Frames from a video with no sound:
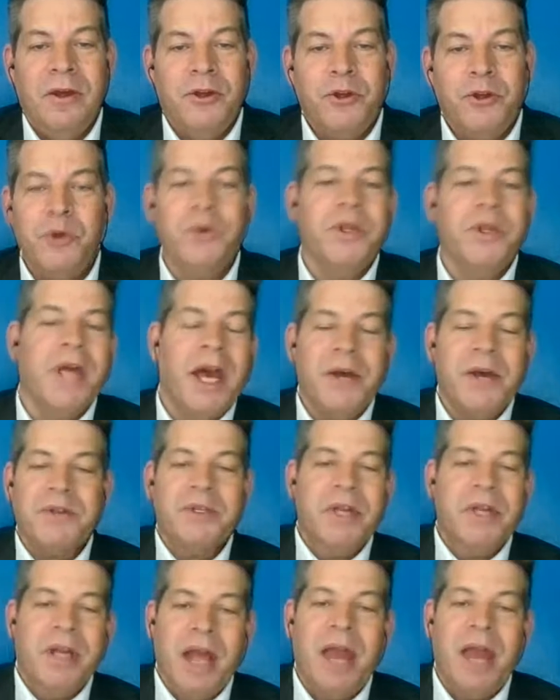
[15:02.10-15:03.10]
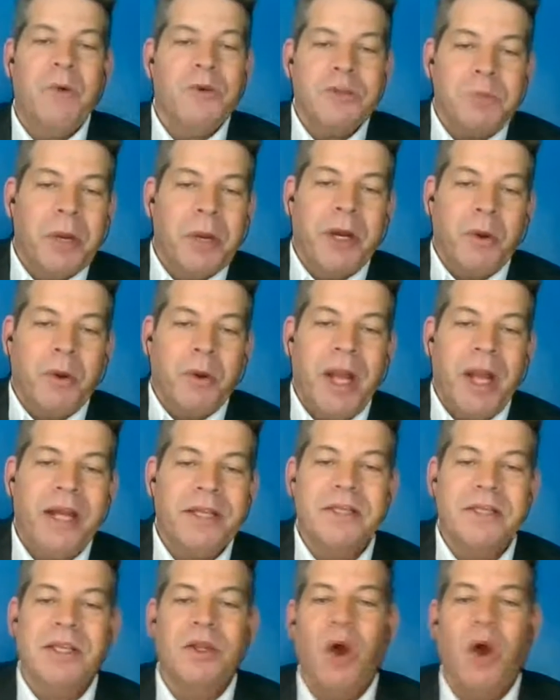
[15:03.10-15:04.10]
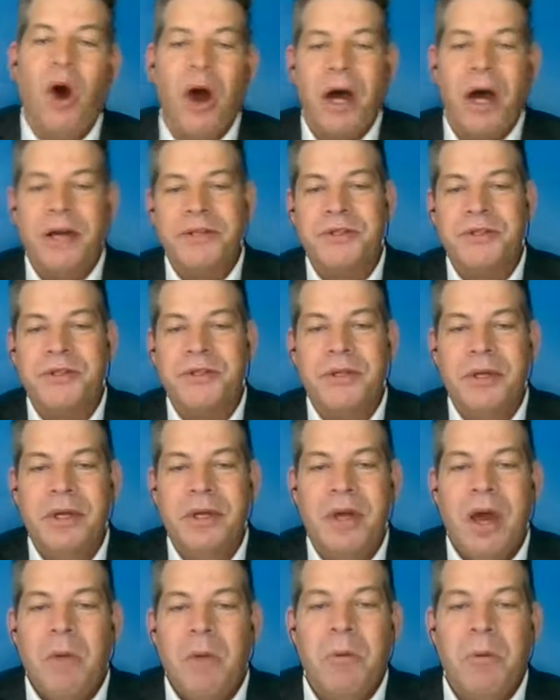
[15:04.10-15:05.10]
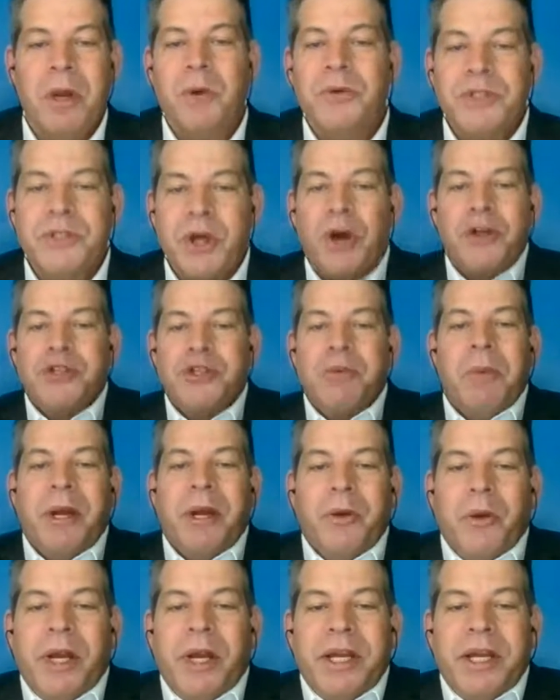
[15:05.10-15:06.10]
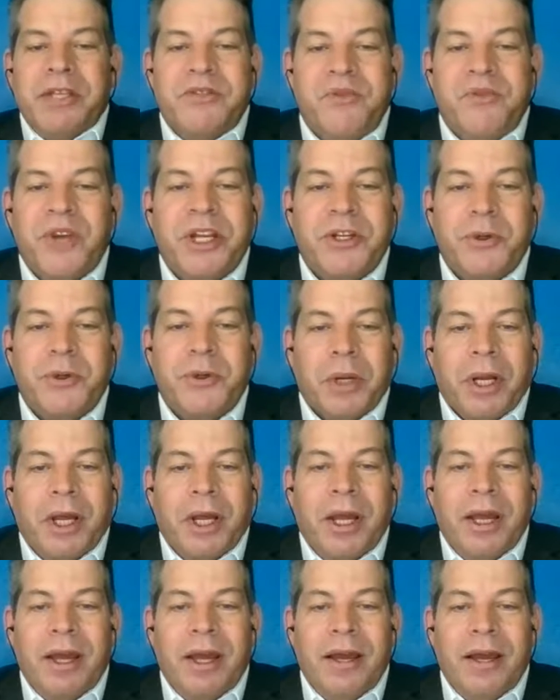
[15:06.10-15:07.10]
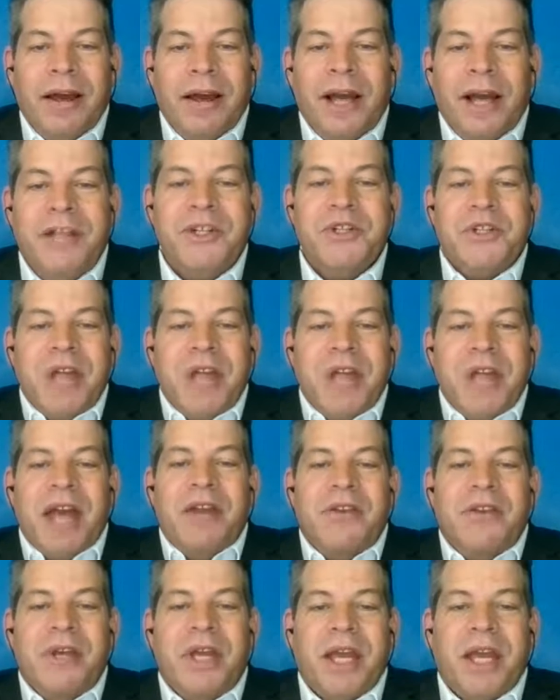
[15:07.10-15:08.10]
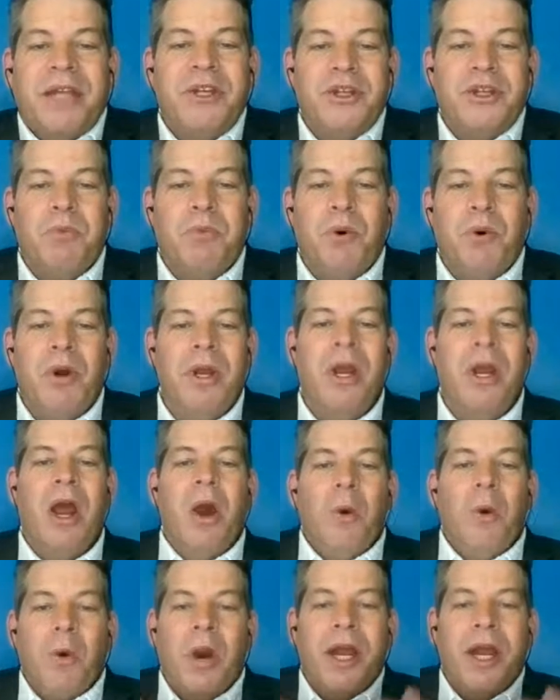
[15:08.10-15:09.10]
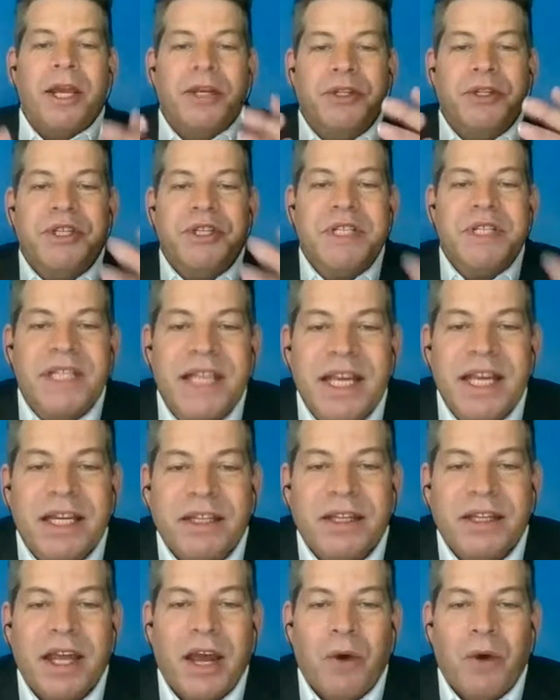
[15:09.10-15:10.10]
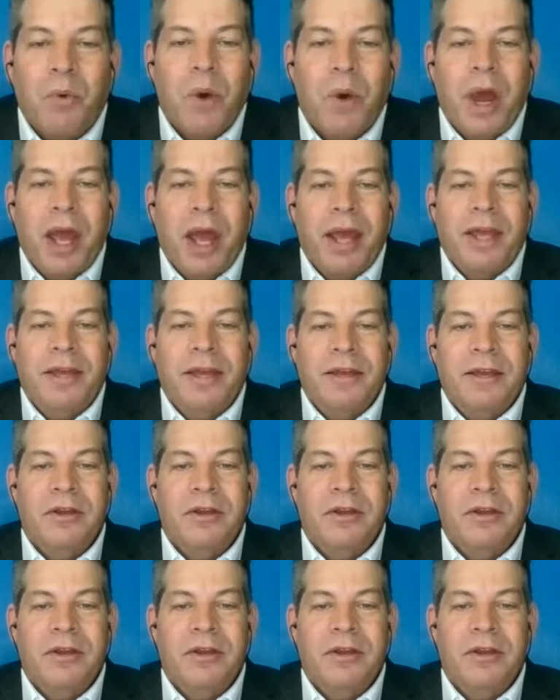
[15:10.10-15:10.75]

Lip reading: 2008 was my greatest loss, but it was also my greatest victory. I just had to get to the point where I could see it that way,